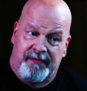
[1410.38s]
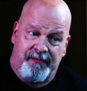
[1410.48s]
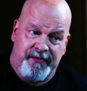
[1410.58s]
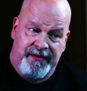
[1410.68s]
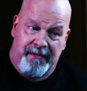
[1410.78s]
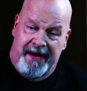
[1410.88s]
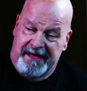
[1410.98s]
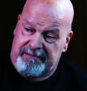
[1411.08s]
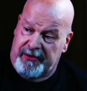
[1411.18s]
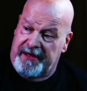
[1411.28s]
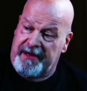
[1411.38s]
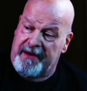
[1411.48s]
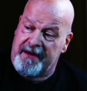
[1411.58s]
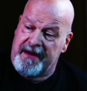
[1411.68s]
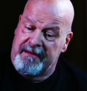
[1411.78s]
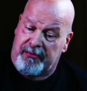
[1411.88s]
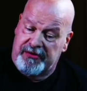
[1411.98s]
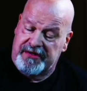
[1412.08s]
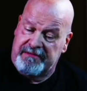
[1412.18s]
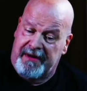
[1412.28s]
the body's put in there, and he pushes the
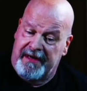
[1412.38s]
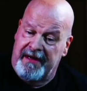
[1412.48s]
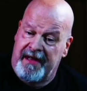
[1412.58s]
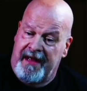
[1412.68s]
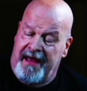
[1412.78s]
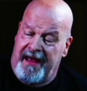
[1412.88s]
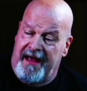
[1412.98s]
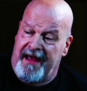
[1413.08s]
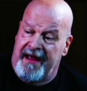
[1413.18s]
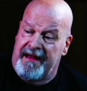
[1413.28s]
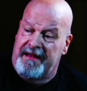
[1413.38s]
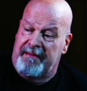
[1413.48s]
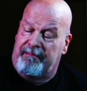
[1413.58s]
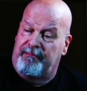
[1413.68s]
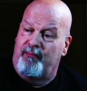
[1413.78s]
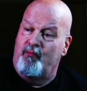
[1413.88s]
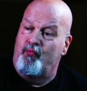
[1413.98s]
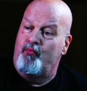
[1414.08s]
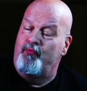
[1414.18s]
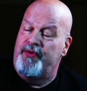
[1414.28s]
button, and
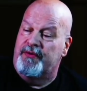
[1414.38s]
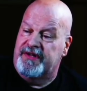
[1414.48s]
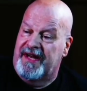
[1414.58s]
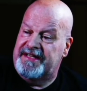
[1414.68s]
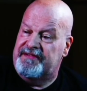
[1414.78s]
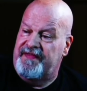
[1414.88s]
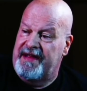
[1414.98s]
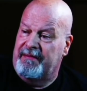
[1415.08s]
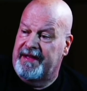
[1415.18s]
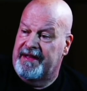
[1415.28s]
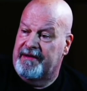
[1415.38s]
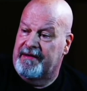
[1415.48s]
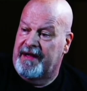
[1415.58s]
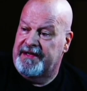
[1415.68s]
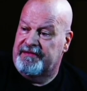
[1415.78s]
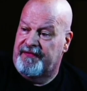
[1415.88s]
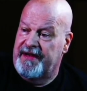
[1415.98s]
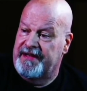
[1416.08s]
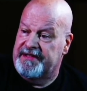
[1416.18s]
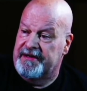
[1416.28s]
there was lots of family there, lots of friends
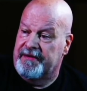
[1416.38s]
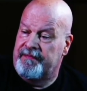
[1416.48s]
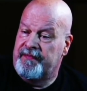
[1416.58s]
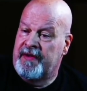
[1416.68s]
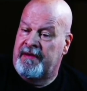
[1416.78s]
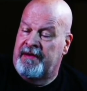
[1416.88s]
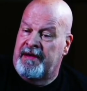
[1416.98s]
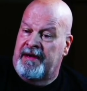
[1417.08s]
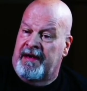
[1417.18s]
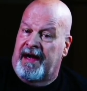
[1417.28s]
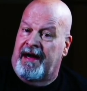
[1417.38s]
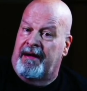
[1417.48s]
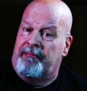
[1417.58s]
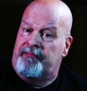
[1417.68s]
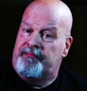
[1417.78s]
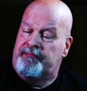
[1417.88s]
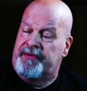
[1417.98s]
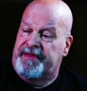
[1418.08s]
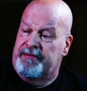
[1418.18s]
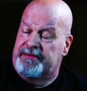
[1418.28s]
there, but it
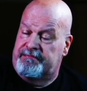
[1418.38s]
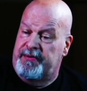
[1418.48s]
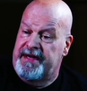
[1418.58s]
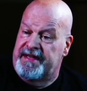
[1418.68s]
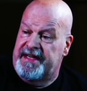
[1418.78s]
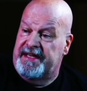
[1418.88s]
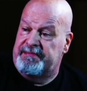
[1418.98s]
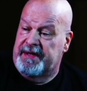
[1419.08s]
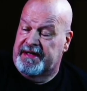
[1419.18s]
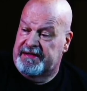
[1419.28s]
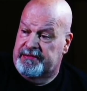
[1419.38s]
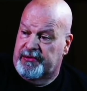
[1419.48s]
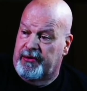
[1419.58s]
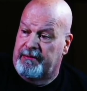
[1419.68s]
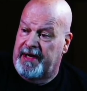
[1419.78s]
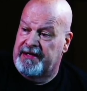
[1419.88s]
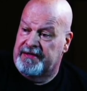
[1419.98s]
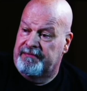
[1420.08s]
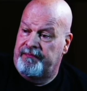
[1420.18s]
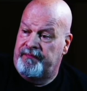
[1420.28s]
was pretty intense because it was a cremation,
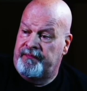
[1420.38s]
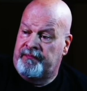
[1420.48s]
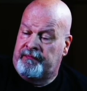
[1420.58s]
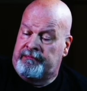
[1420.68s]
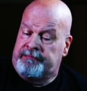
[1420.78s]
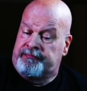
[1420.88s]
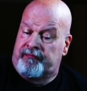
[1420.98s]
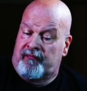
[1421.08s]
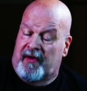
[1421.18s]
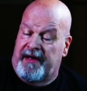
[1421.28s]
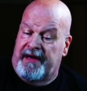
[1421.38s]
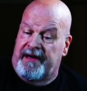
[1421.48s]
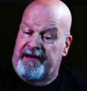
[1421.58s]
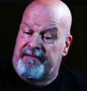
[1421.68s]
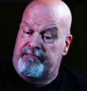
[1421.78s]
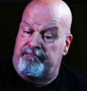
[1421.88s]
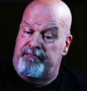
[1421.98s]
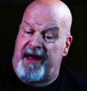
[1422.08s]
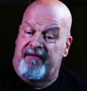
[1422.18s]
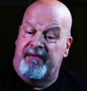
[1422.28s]
and
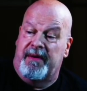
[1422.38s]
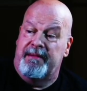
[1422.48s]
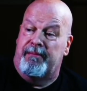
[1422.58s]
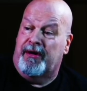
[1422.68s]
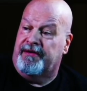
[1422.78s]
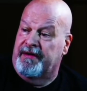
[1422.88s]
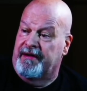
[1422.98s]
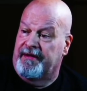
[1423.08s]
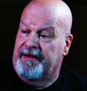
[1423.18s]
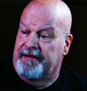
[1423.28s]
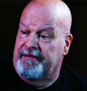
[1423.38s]
everybody booked it out of the.